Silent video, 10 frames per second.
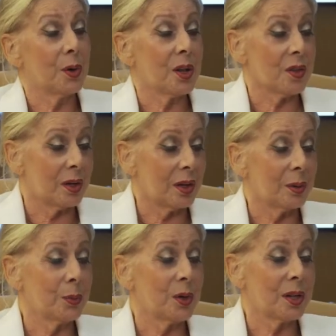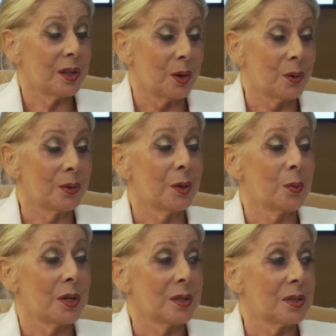one of the only
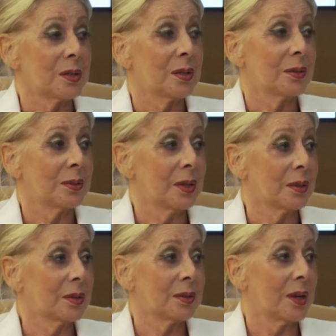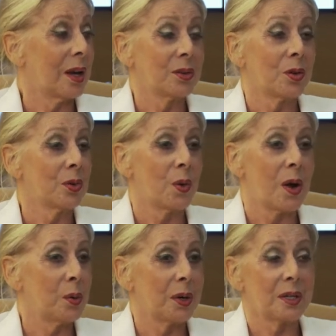ones. I don't know
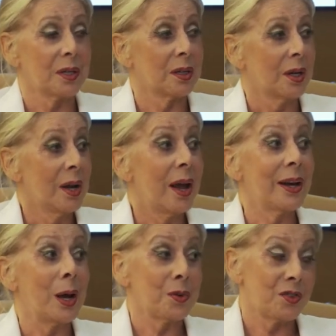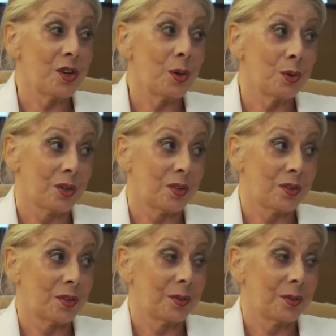how I did it. And I was the oldest.